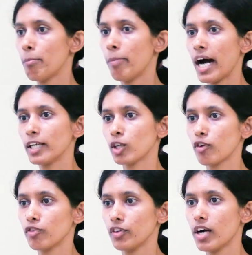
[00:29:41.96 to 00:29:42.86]
part
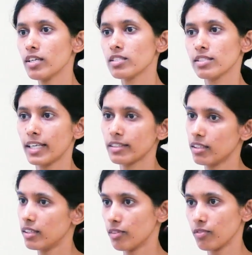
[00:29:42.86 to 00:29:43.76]
of your
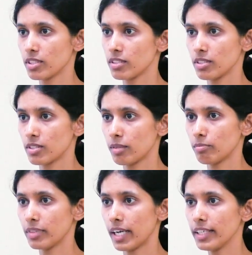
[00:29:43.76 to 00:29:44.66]
central nervous
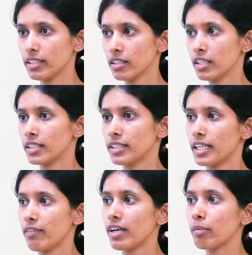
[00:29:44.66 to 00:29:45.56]
system, right? The
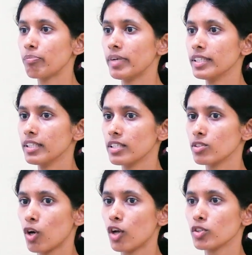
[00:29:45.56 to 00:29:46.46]
development
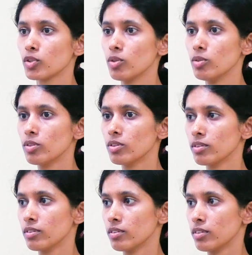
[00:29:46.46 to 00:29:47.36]
is also
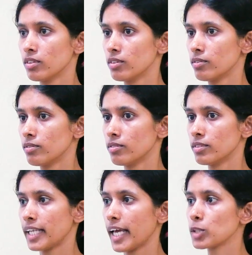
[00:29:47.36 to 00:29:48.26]

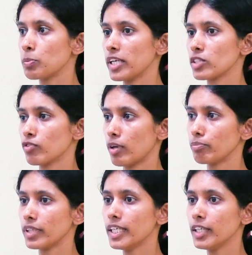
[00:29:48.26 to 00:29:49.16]
takes place
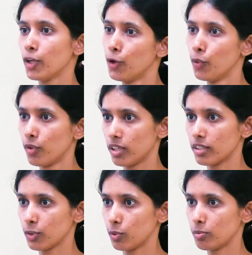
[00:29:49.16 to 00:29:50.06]
from the neural
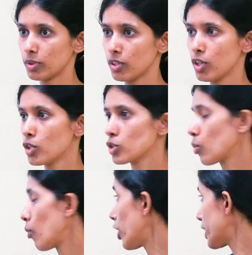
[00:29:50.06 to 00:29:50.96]
tube. So
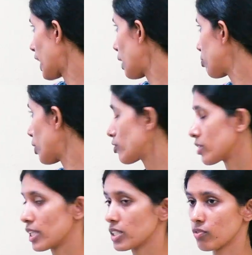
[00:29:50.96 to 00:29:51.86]
what type of
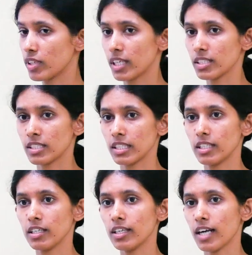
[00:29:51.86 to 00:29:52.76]
cells we can see
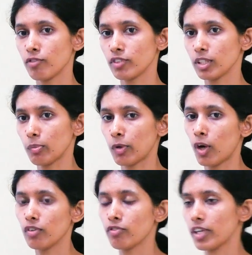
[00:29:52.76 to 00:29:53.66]
here after the
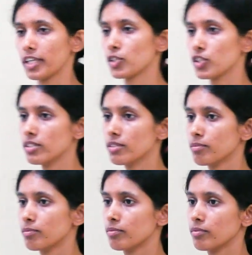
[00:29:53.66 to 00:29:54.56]
proliferation?
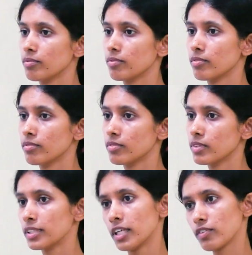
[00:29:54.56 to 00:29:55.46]

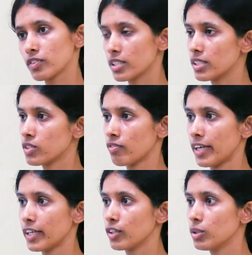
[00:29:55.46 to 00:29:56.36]
Nerve cells,
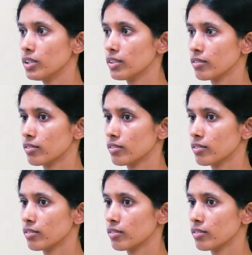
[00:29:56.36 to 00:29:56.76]
very good.